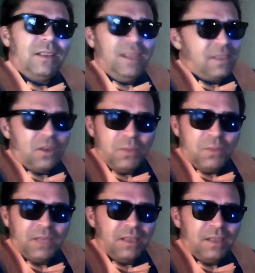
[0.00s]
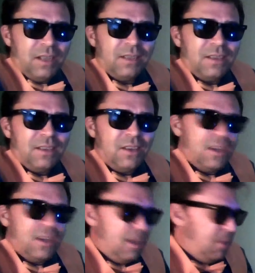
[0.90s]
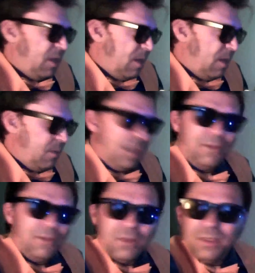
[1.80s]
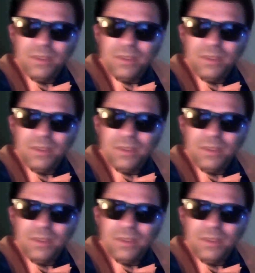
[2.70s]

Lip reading: That's not a big deal. You're not gonna become an evil.